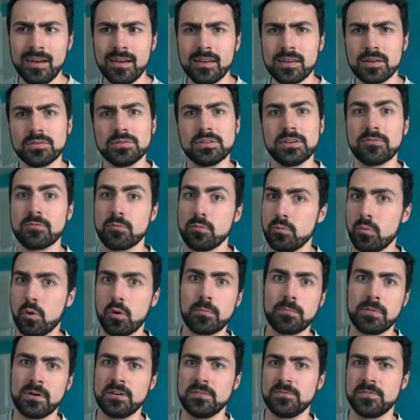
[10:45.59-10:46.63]
It was even more
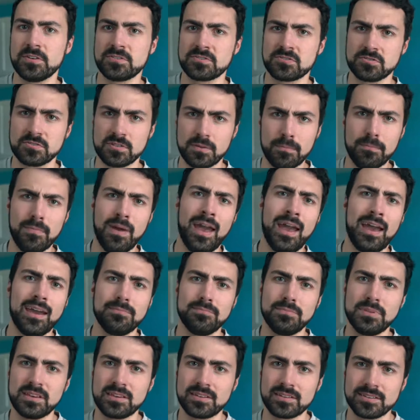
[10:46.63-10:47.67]
beneficial to Matt
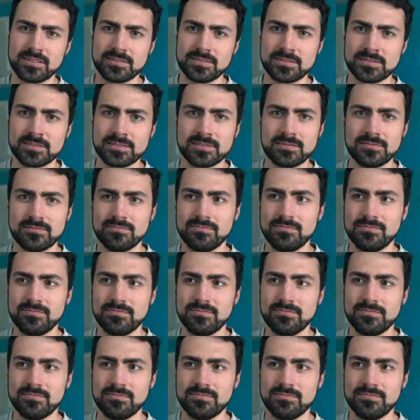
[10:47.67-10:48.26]
because